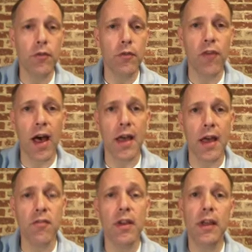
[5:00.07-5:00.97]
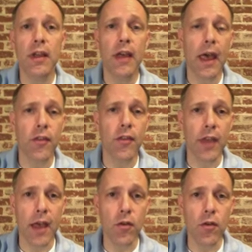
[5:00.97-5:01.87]
root of 5 and
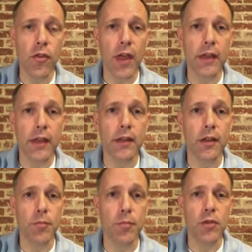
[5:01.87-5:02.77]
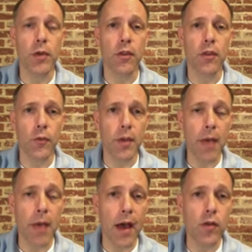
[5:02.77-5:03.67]
the angle theta is between 3
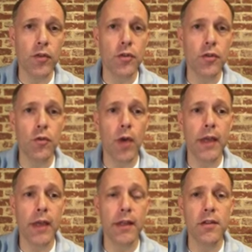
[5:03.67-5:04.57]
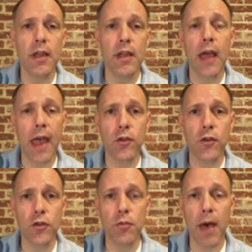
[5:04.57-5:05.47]
pi over 2 radians
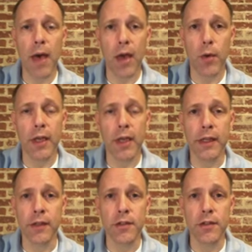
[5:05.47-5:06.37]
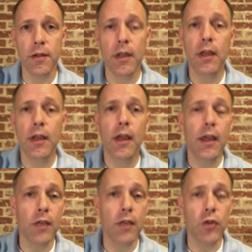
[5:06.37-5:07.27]
and 2 pi radians.
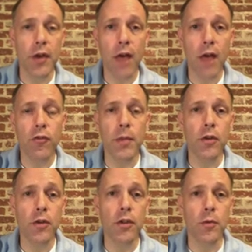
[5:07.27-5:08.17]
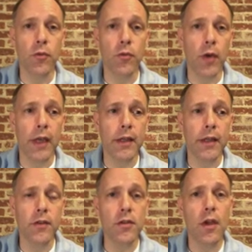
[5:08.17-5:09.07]
If you're not familiar with
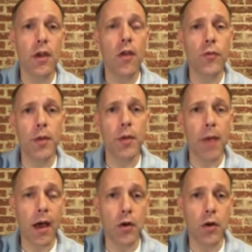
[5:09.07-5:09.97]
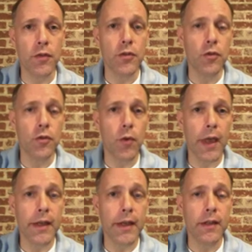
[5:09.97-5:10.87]
radians, 3 pi over 2
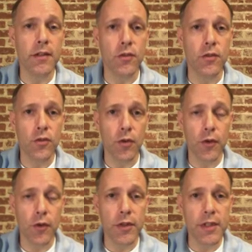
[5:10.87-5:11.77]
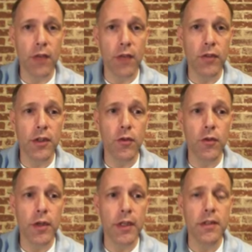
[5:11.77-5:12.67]
radians is 270
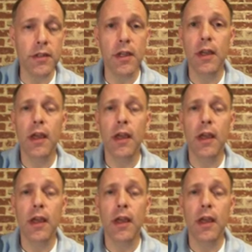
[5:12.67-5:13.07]
degrees,